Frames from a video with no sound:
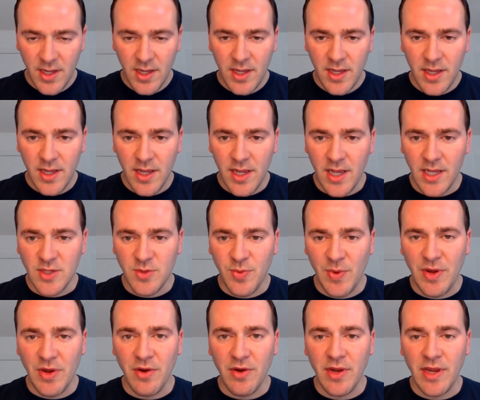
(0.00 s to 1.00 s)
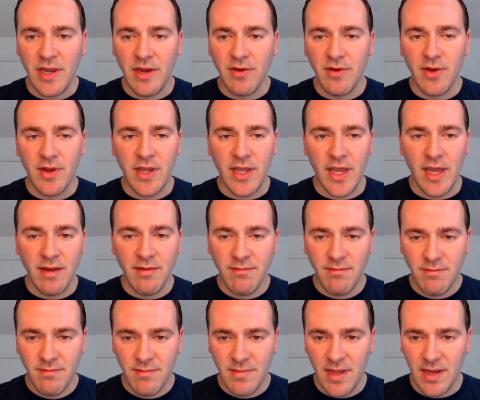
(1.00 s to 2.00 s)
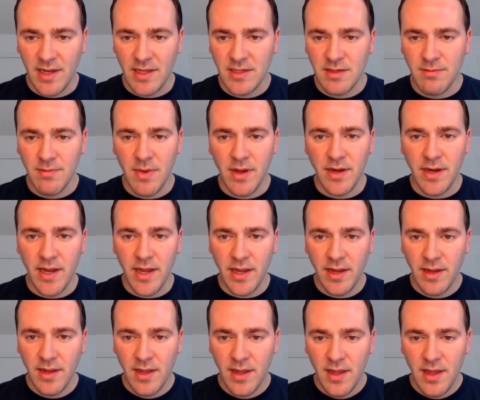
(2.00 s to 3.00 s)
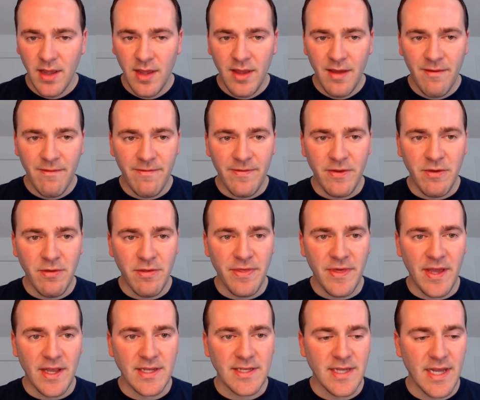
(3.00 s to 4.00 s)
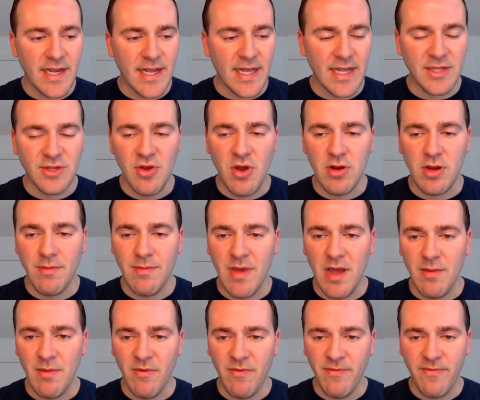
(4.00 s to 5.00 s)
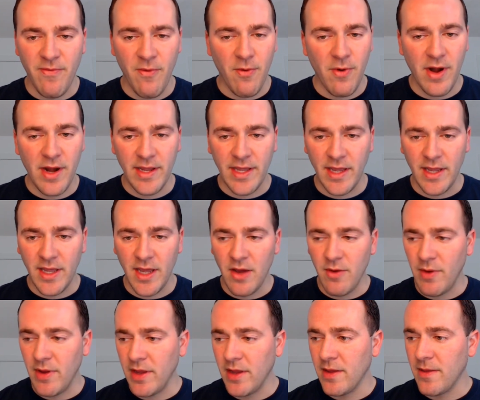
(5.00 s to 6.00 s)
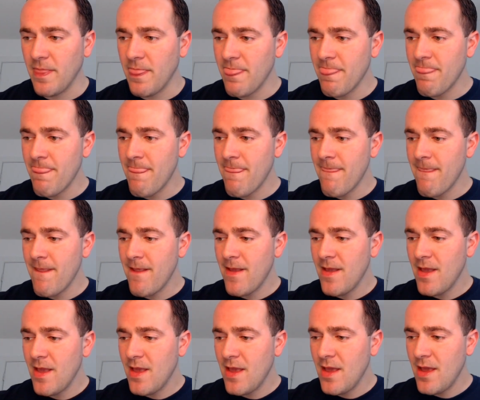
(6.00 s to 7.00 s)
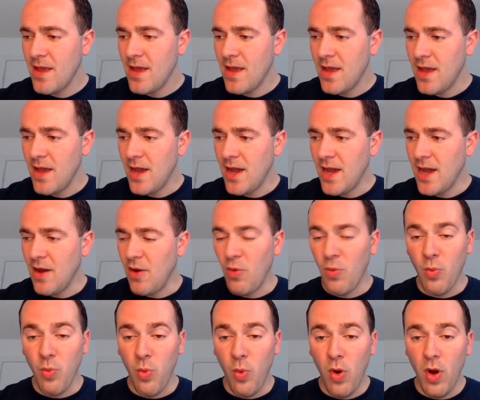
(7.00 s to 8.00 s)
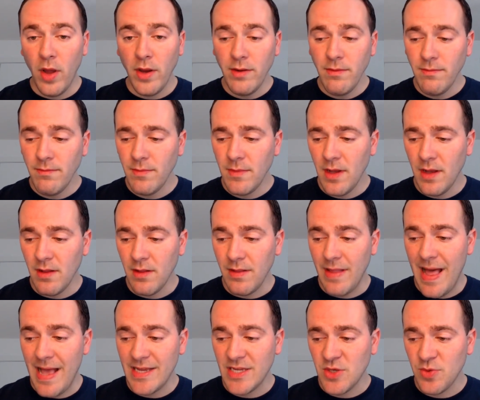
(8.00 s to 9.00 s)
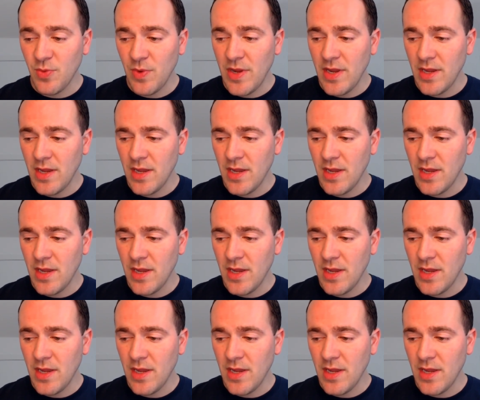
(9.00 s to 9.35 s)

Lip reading: as we are here again. It is a Monday. A few things I got to talk about before I get going. One, last week,